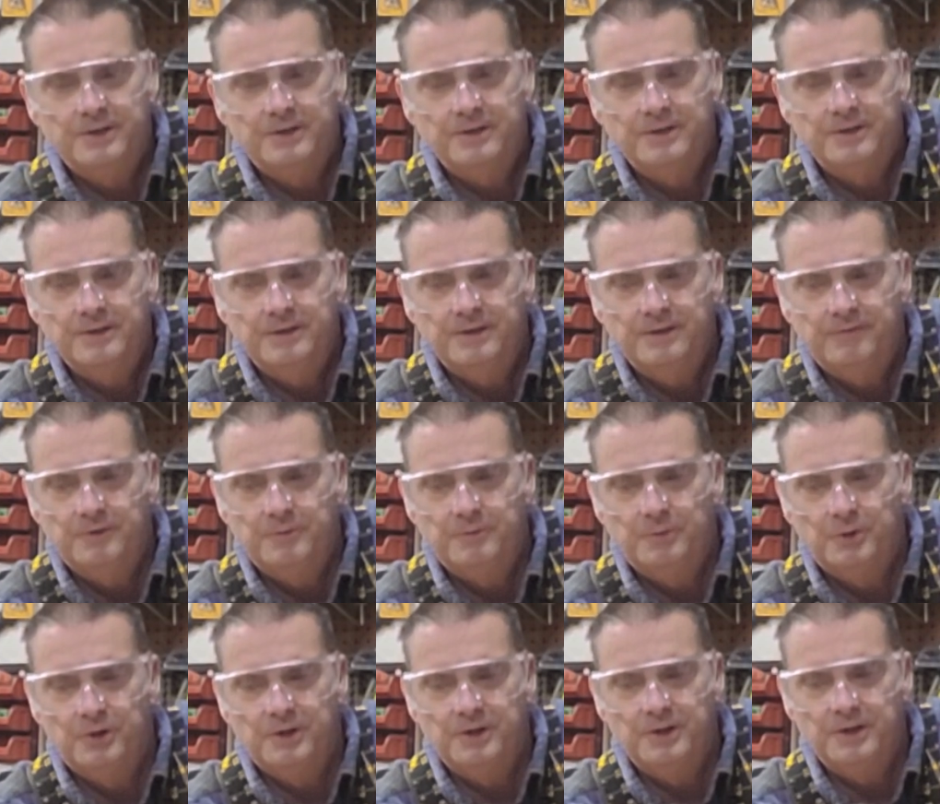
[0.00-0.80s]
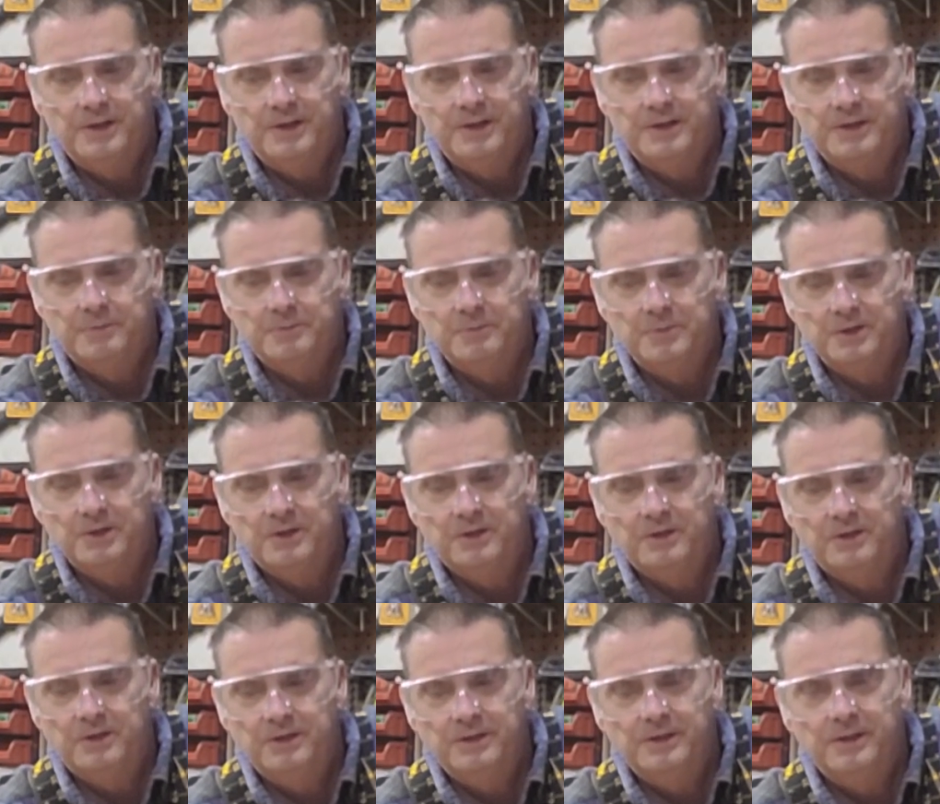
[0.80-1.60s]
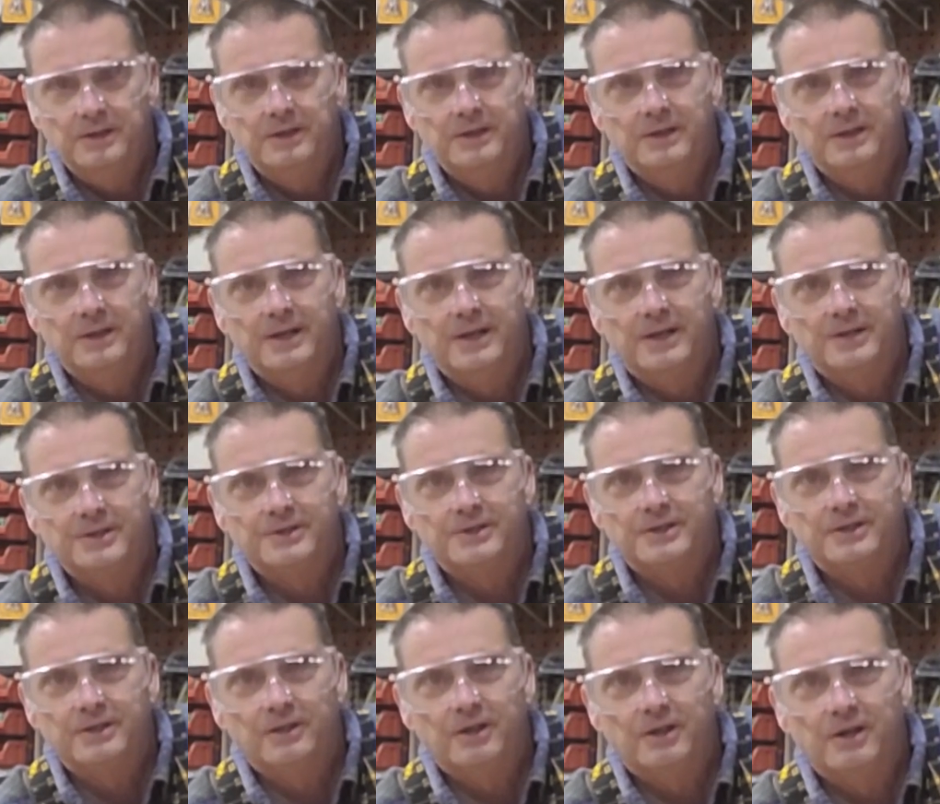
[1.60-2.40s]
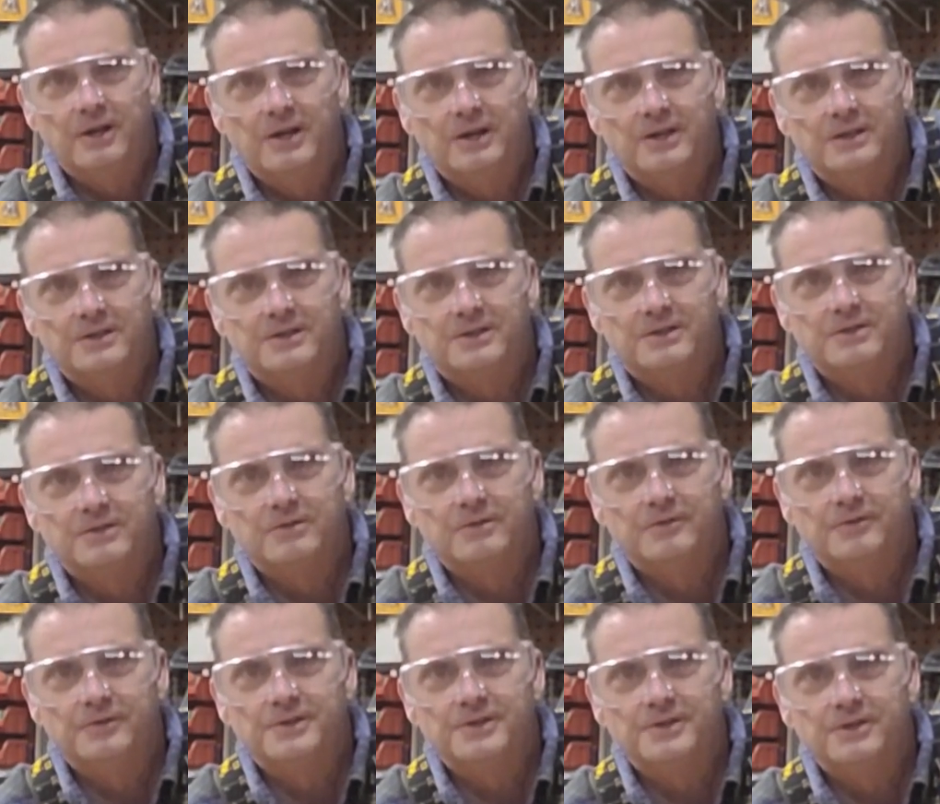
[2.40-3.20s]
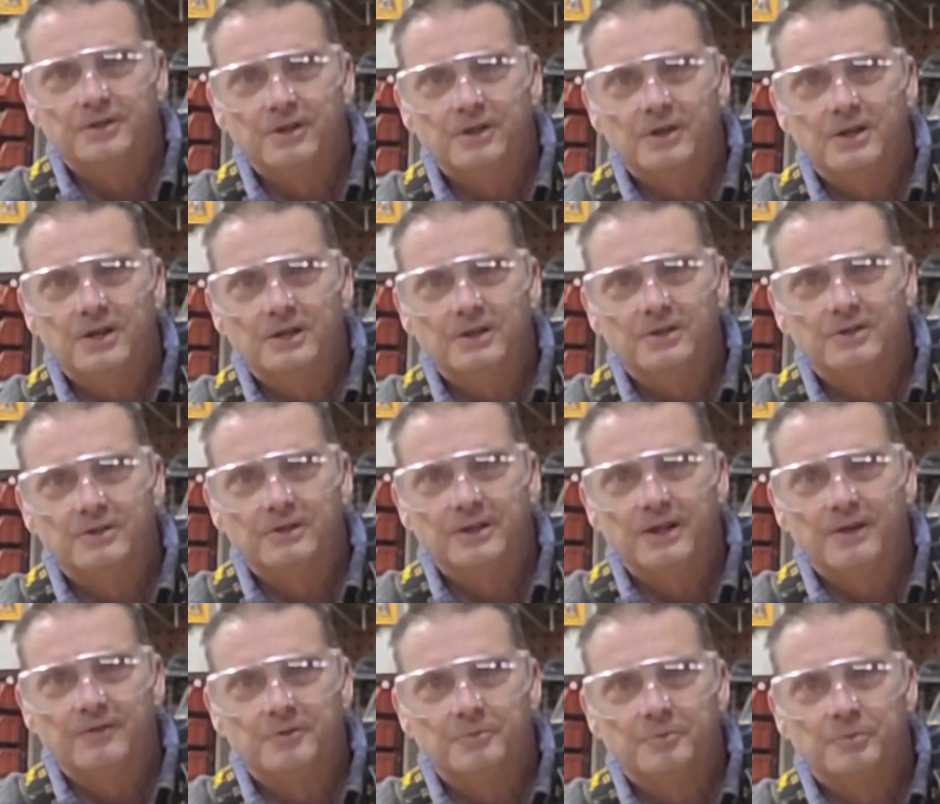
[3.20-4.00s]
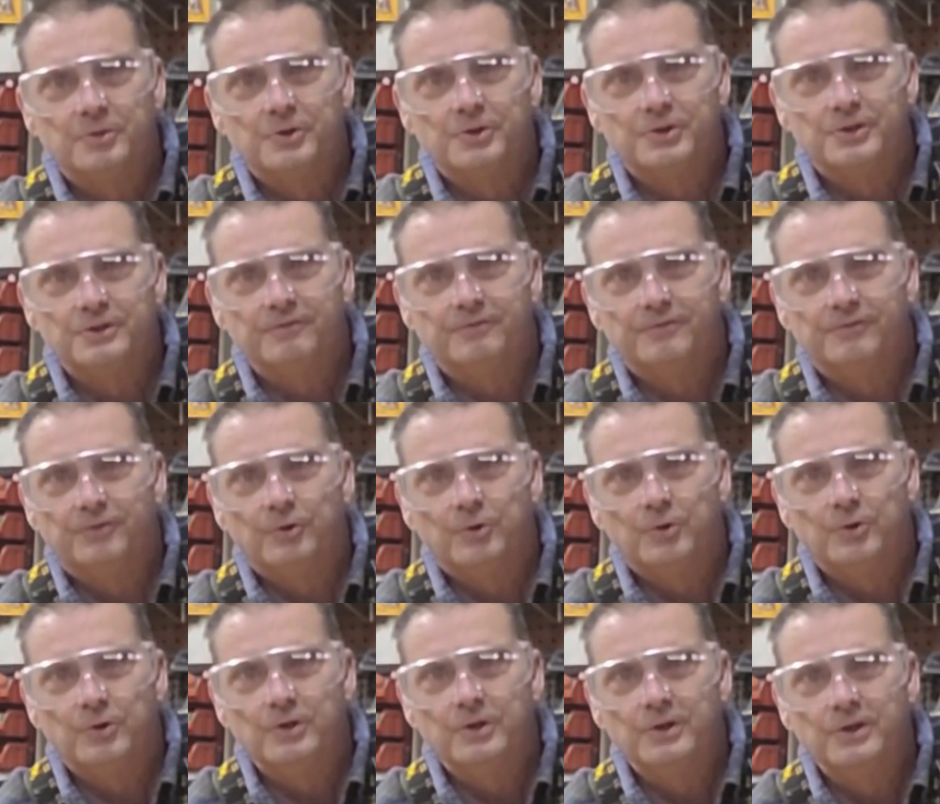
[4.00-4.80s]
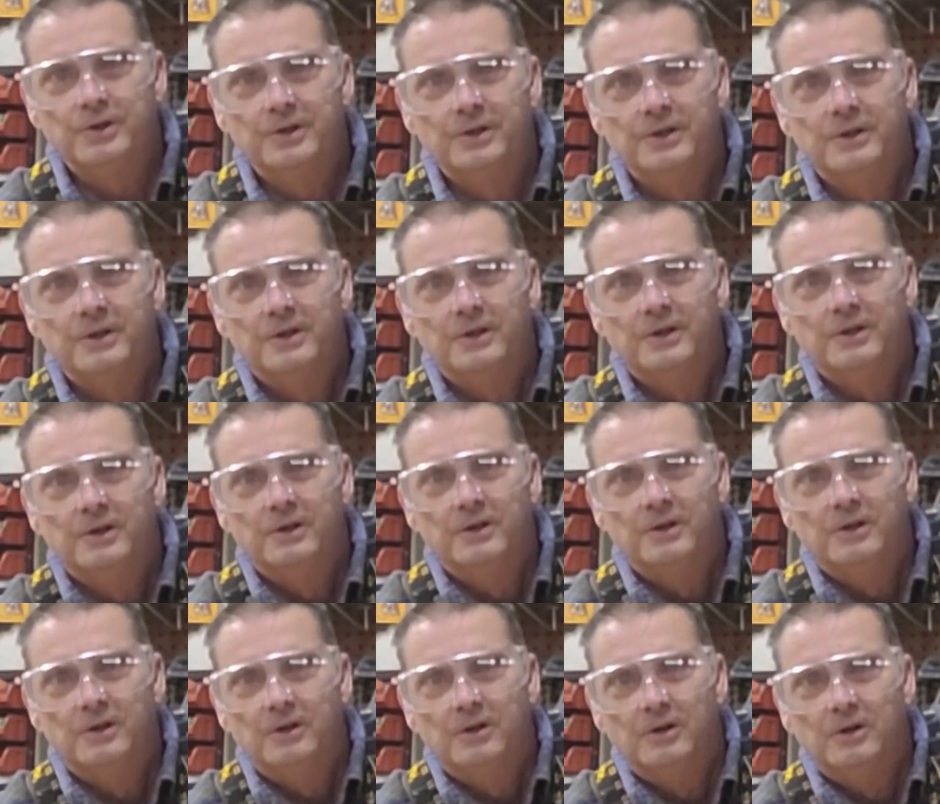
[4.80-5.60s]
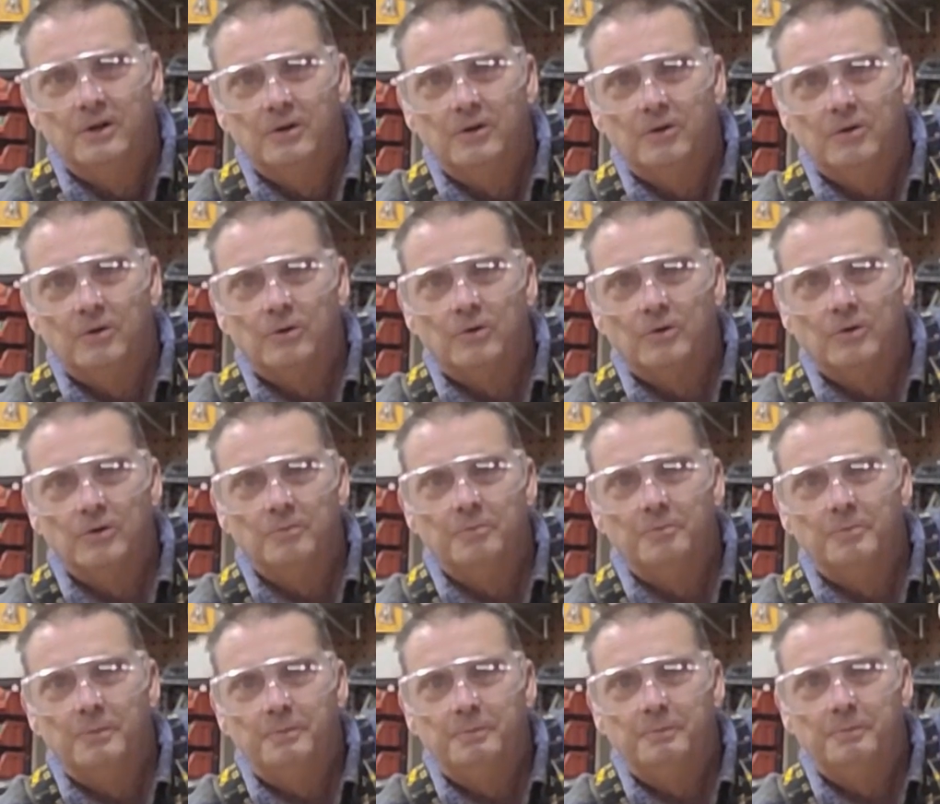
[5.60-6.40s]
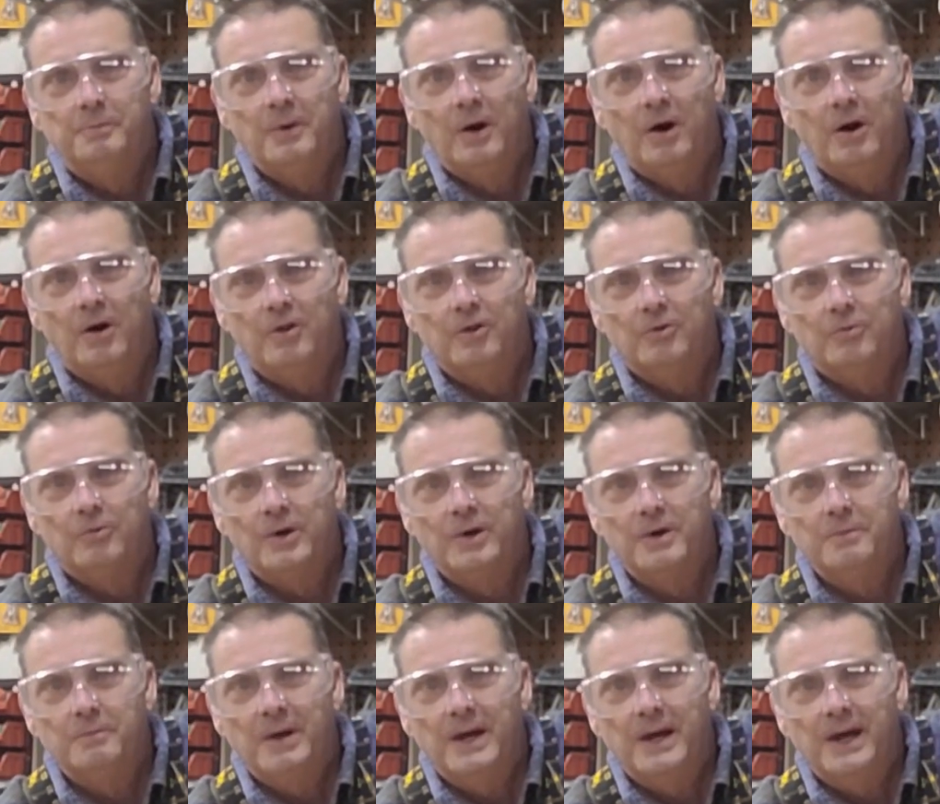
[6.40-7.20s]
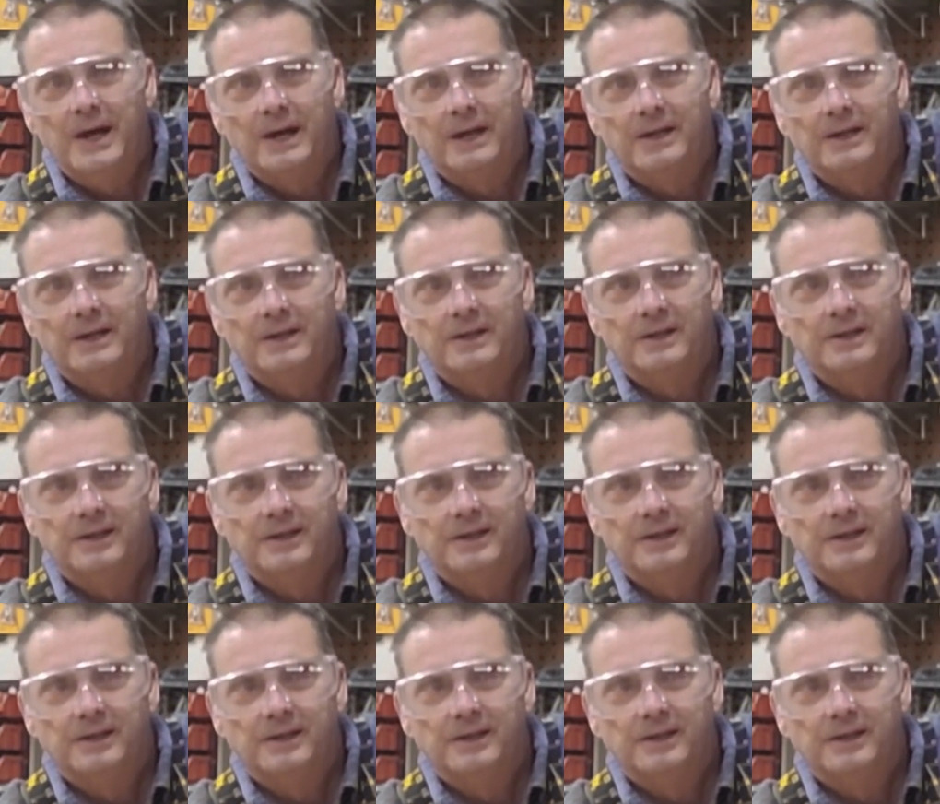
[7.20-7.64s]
If you put it in the middle, it actually locks. So if it's locked, you're going to have to push it forward or all the way back.